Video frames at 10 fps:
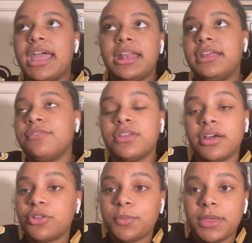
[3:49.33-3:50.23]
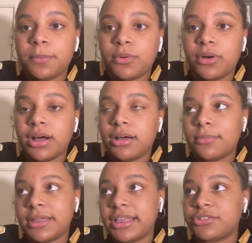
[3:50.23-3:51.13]
any of the other people,
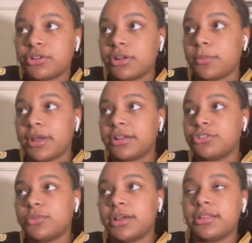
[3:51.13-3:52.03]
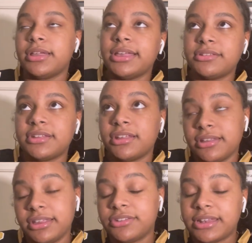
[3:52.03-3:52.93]
I guess, on our practice squad, that
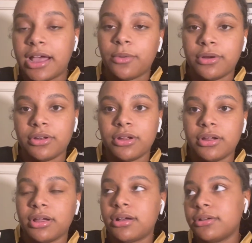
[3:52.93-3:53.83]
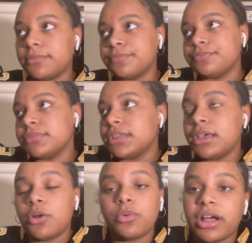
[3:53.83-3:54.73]
is now on our
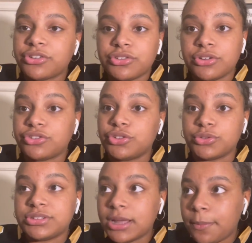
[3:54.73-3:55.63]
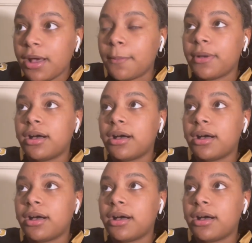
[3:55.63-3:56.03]
roster to step up.